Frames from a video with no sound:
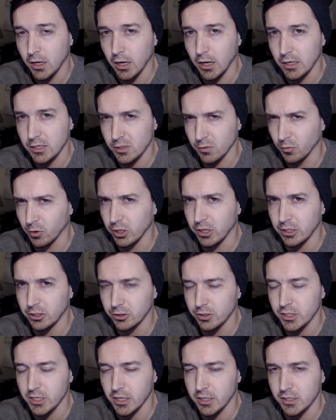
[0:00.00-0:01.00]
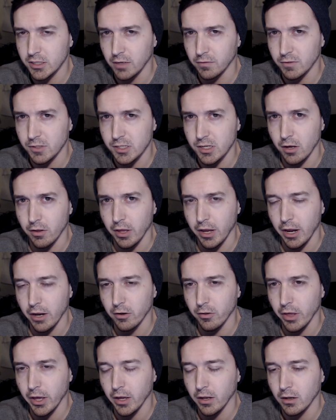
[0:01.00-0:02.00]
Some really interesting stuff to see how they
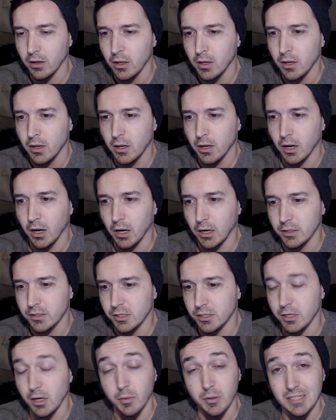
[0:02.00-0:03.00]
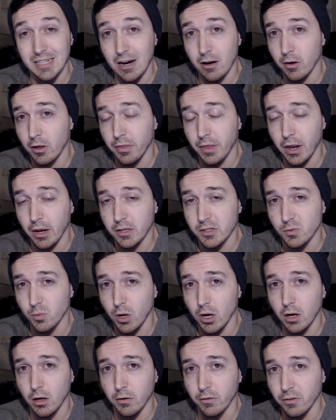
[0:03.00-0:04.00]
handle that. To double down on that as
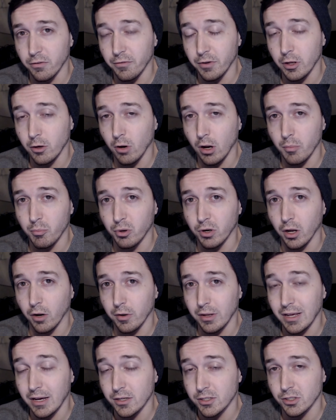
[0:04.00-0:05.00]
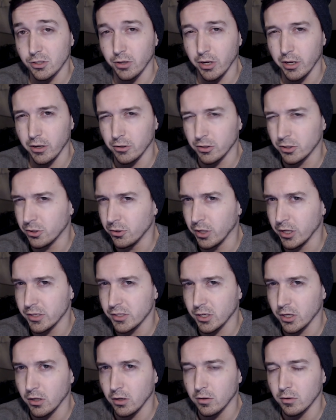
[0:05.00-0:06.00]
well, the video I put out yesterday or 2 days
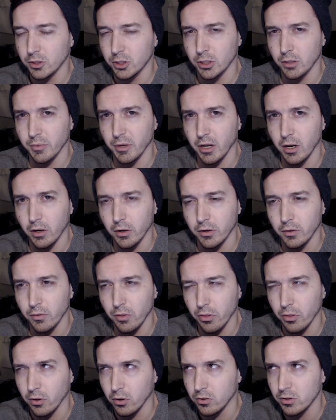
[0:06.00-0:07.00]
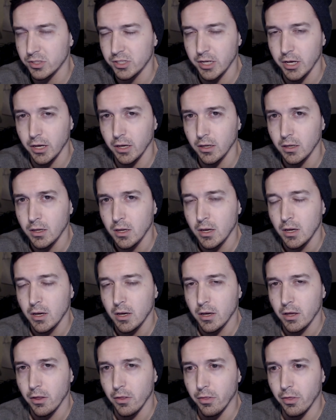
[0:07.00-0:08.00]
ago, should have been on Thursday,
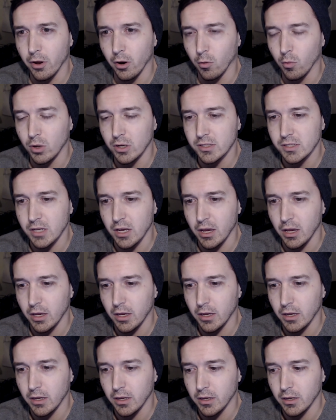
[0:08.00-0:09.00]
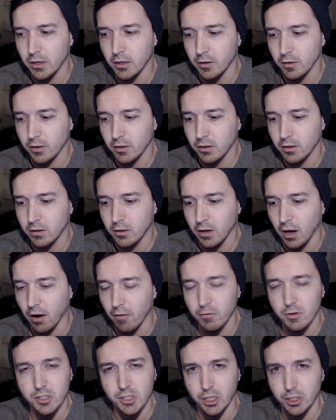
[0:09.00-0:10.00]
there was a
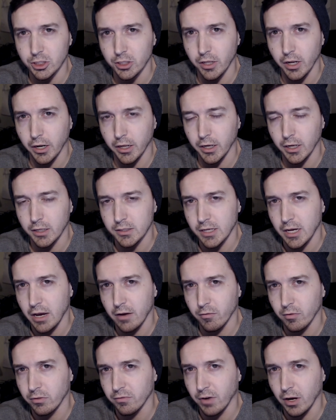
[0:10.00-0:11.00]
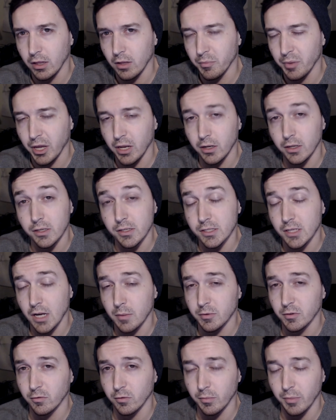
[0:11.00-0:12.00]
conversation that I got to have with Violent Panda. He
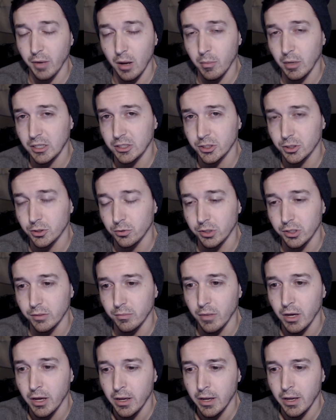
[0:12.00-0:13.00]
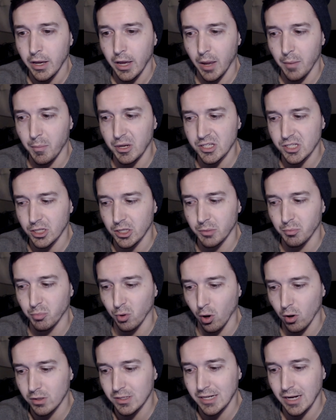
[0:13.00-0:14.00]
stopped over by my stream and basically
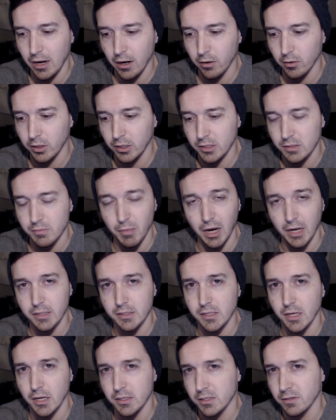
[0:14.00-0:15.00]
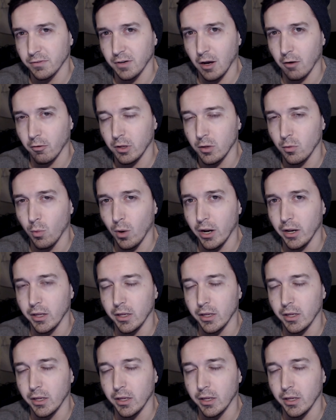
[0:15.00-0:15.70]
broke down his mindsets of how he went